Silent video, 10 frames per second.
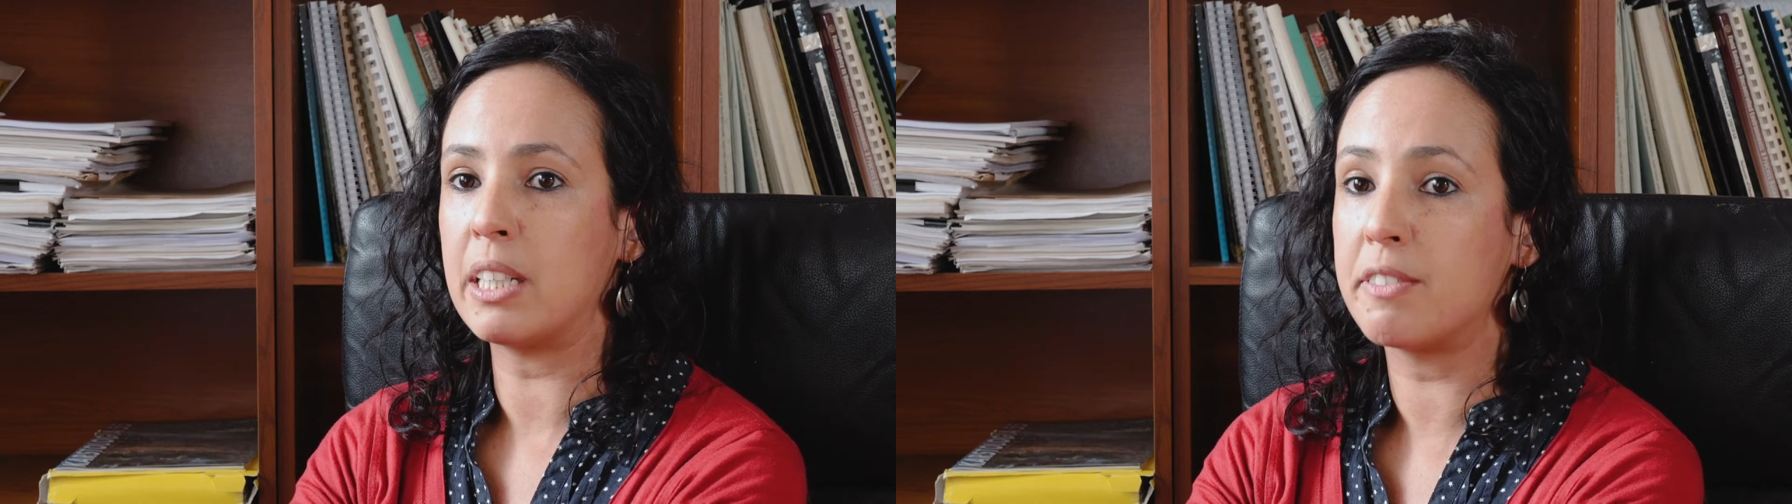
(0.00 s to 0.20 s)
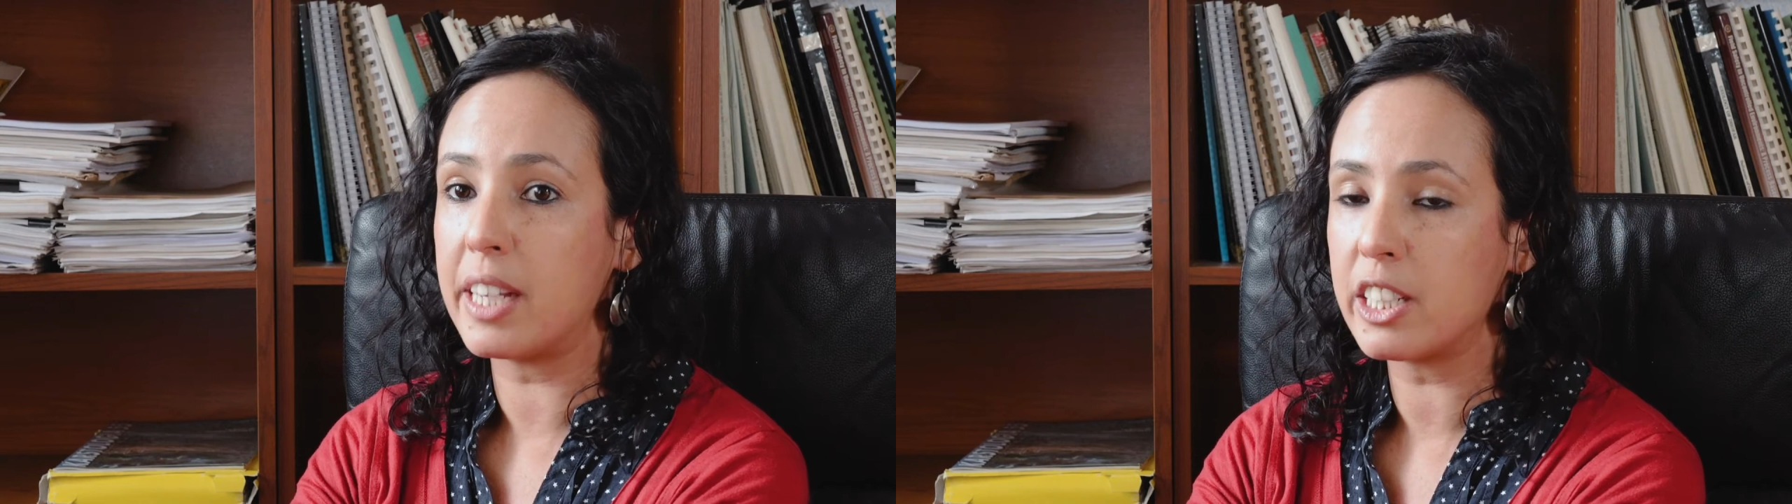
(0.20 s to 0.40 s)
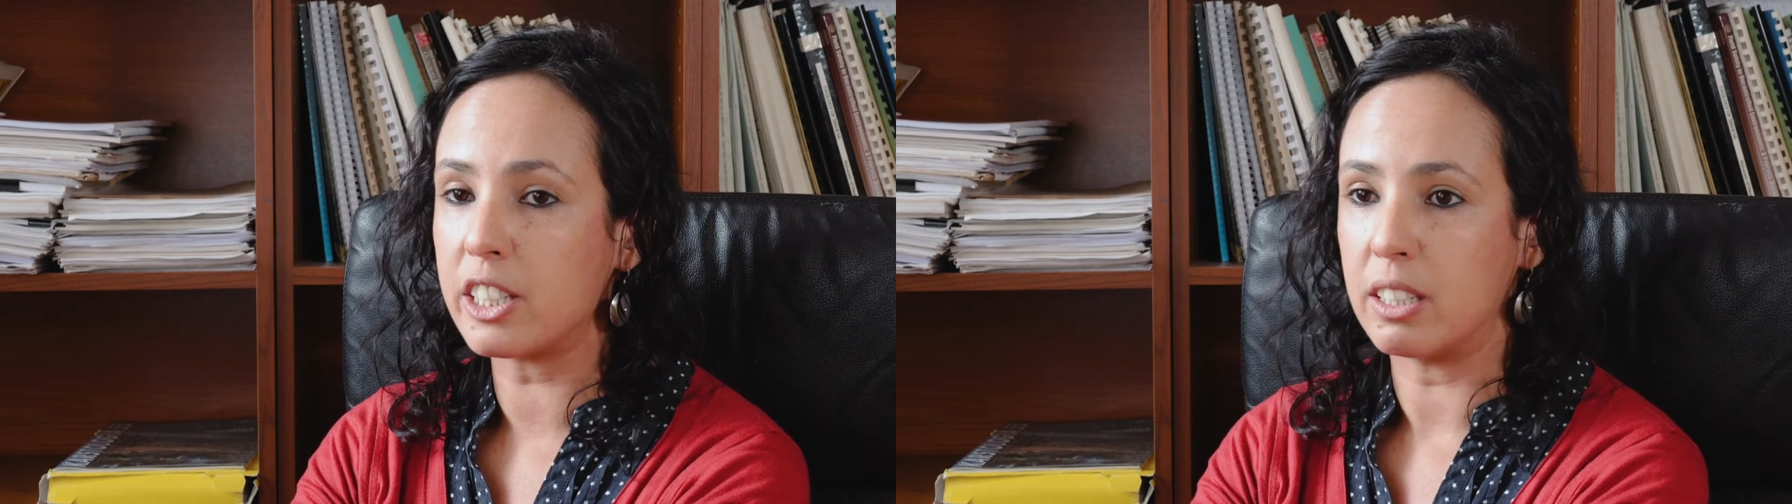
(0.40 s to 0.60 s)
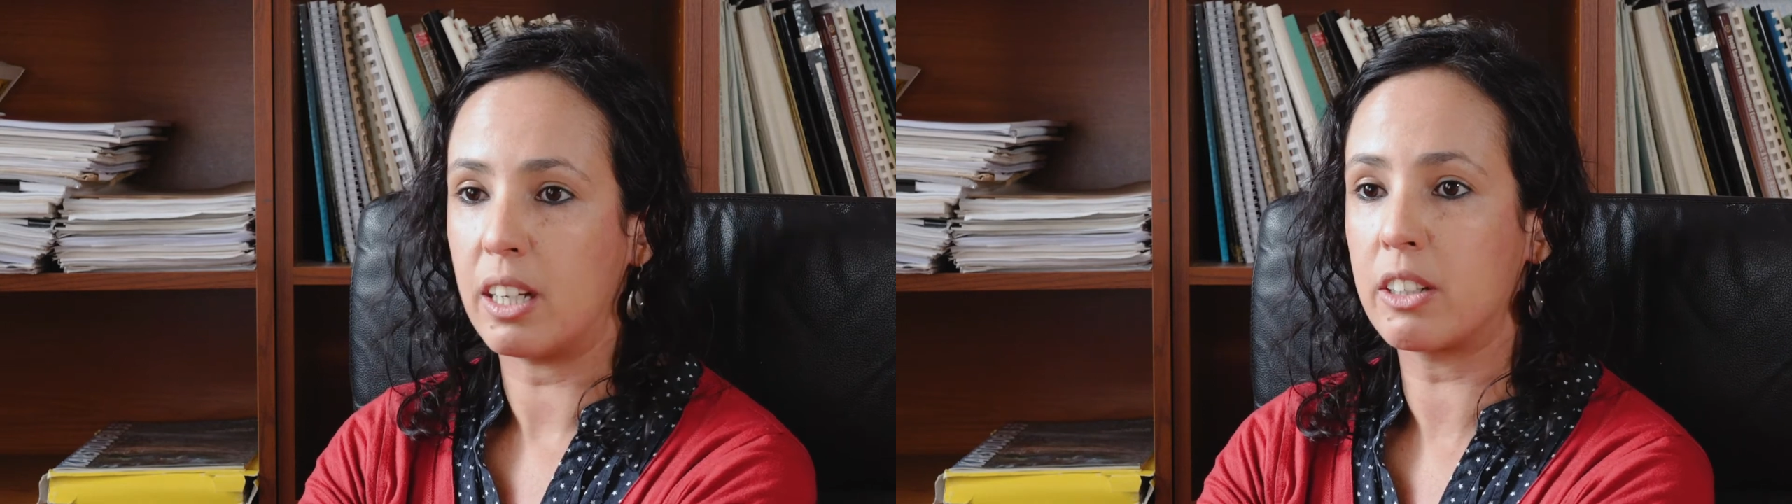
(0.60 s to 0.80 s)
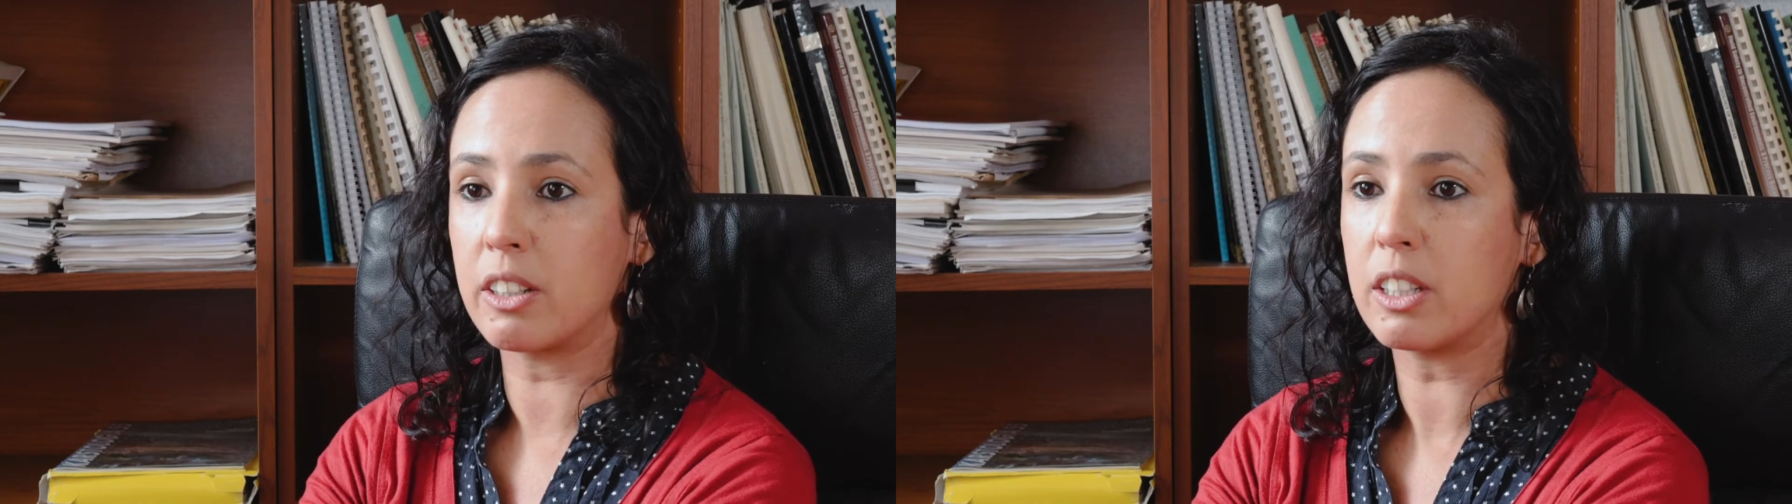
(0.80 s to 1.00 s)

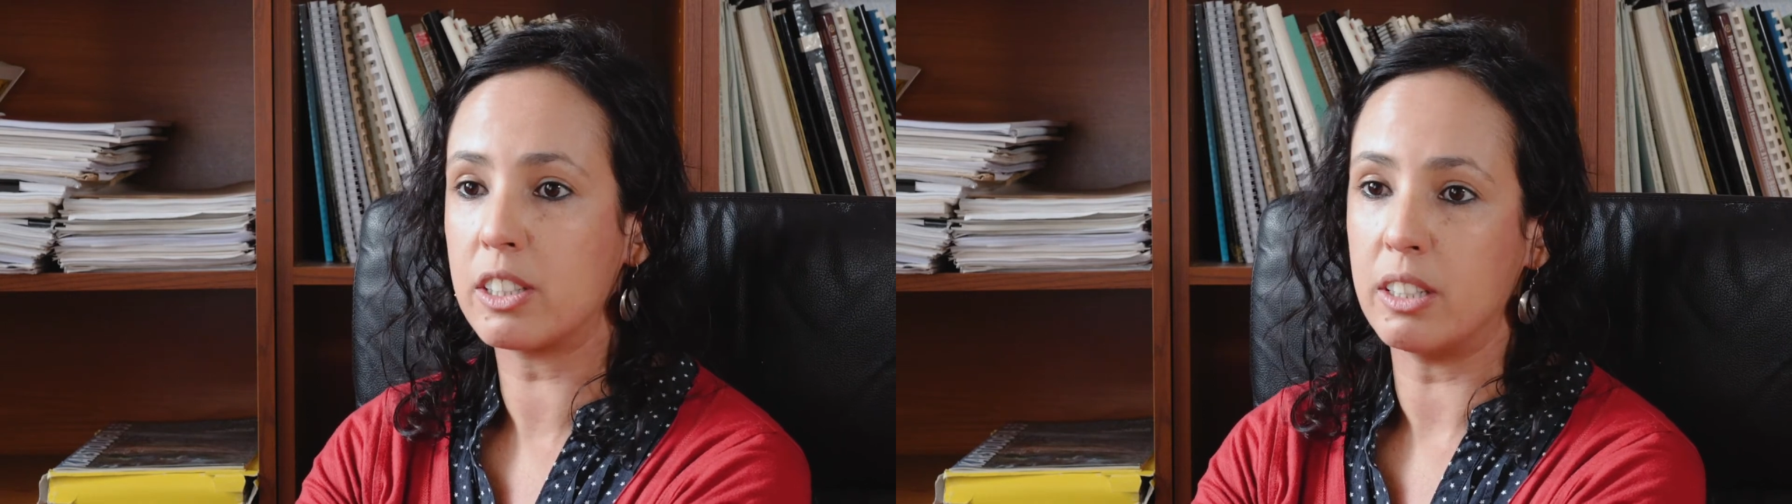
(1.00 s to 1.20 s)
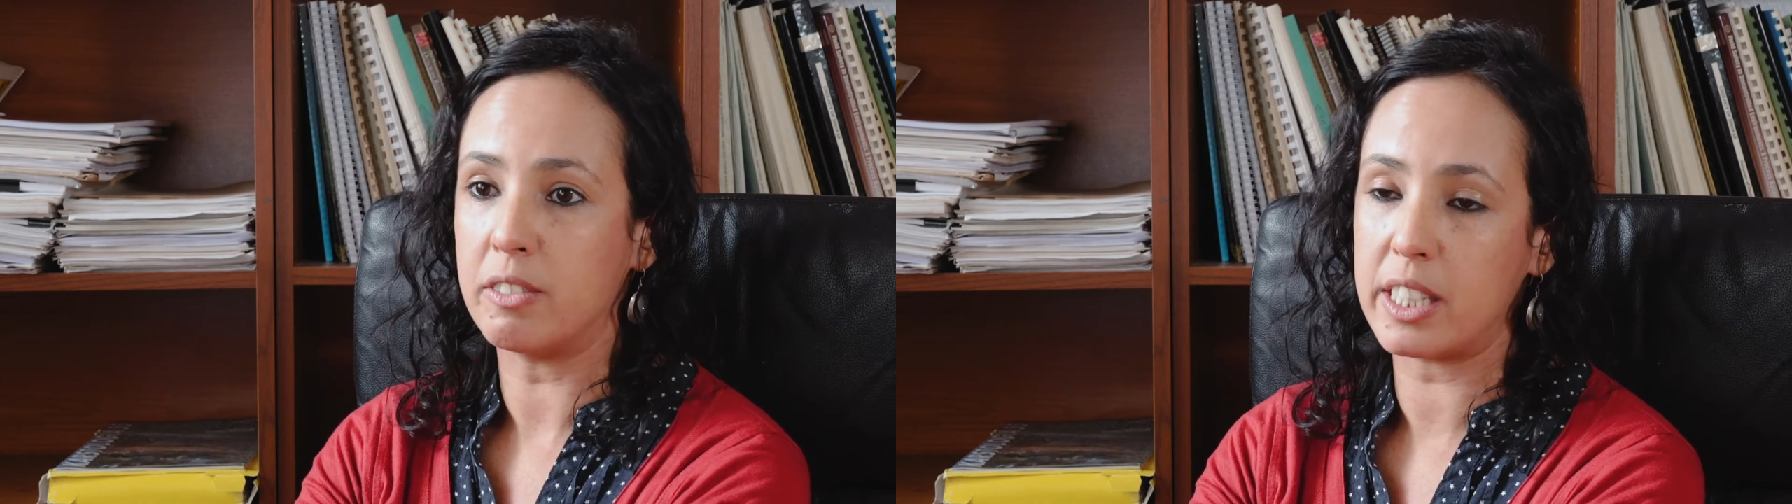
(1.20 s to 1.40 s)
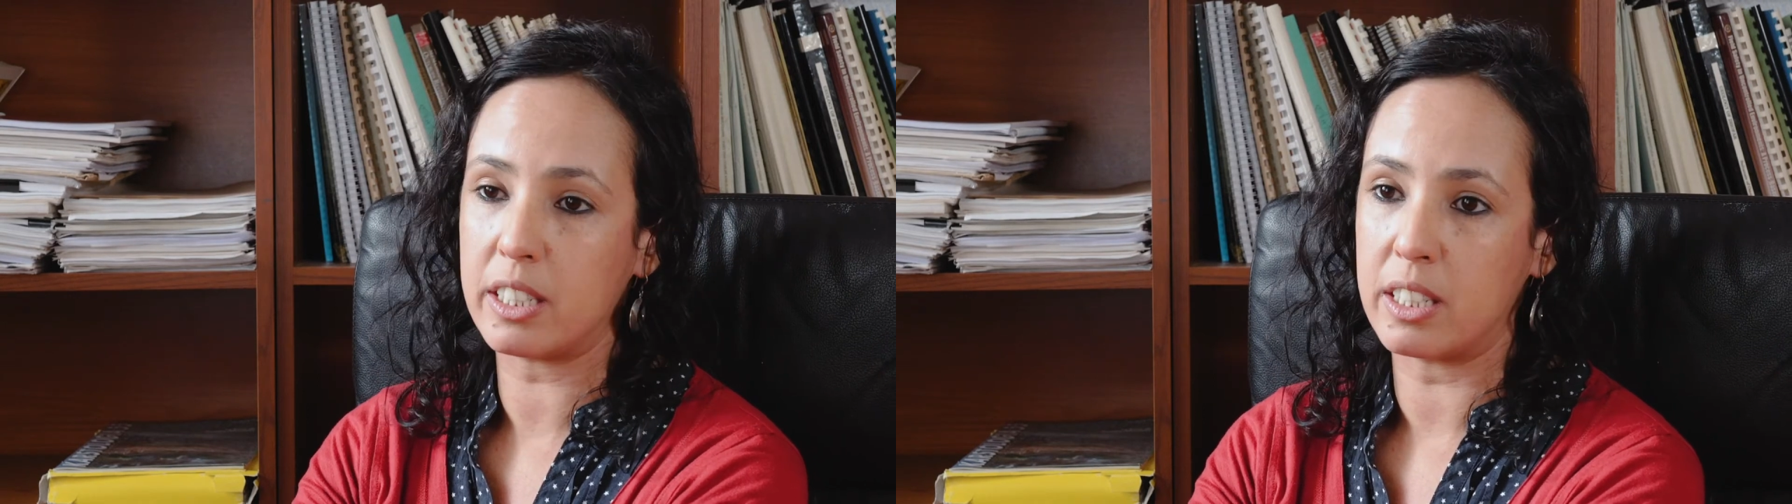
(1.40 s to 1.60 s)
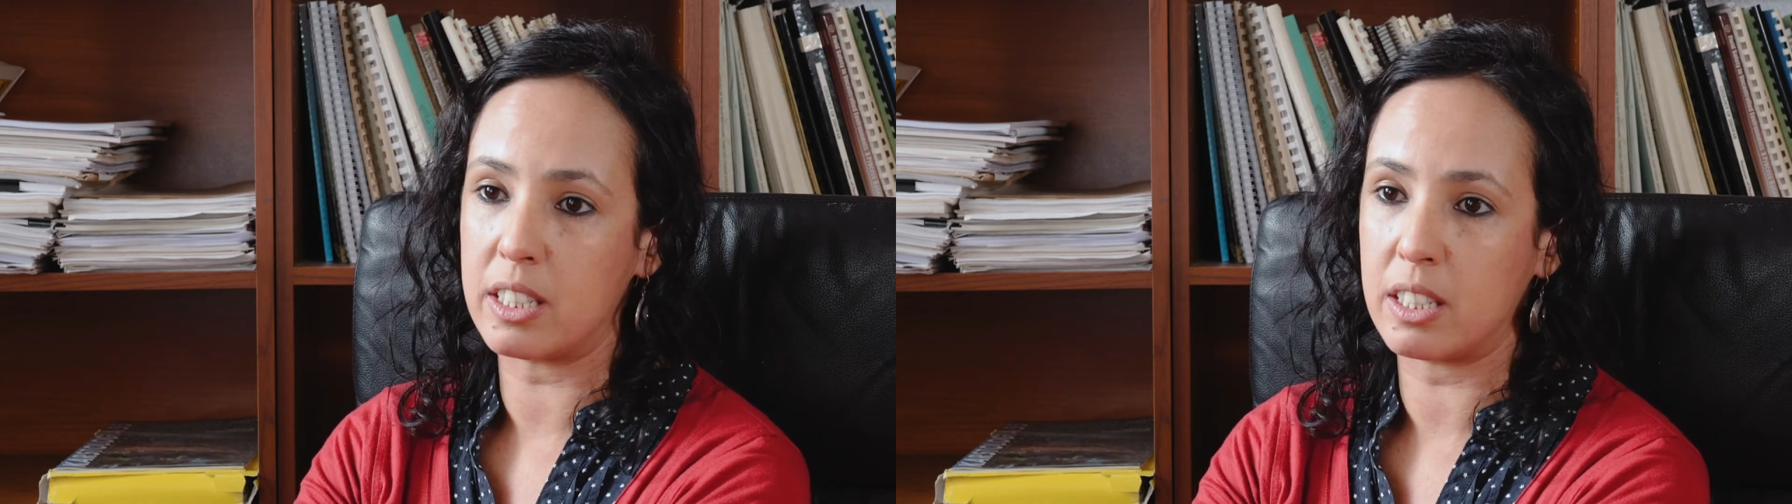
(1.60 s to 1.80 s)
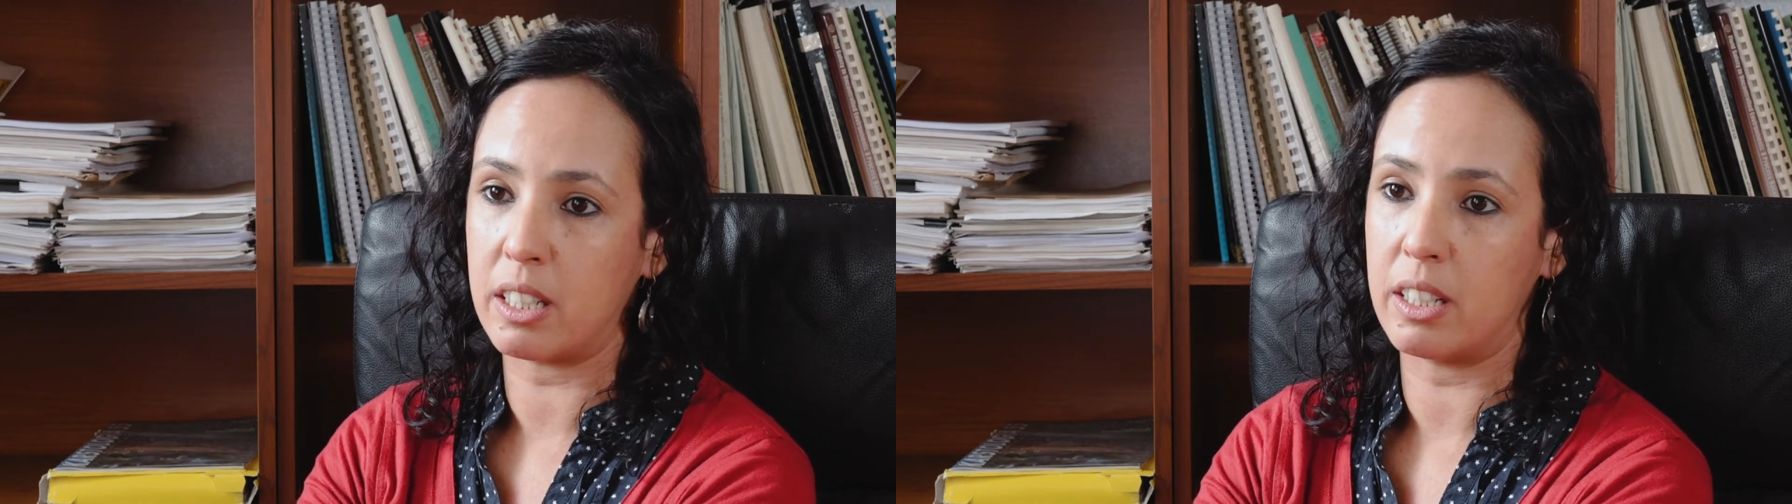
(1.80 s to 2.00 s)
innovation, agricultural innovation
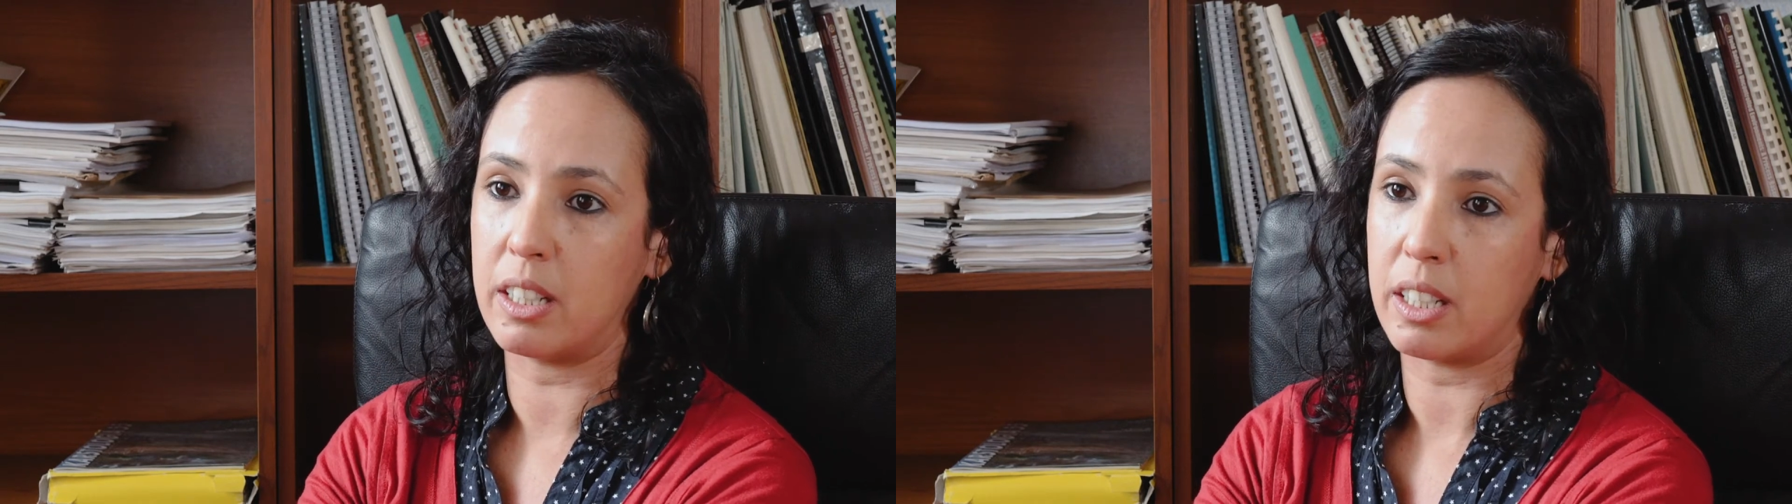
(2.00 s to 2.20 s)
is uh,